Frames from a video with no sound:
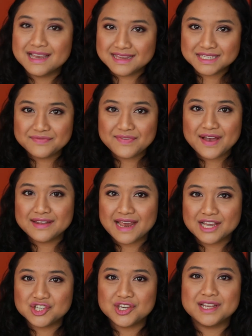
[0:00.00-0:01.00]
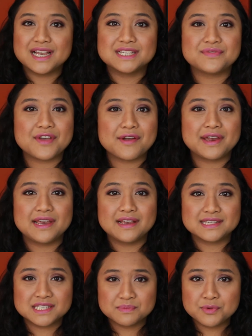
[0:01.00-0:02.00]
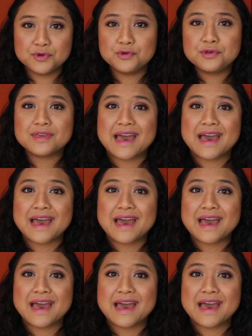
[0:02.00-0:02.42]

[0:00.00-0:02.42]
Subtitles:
This foundation is very smooth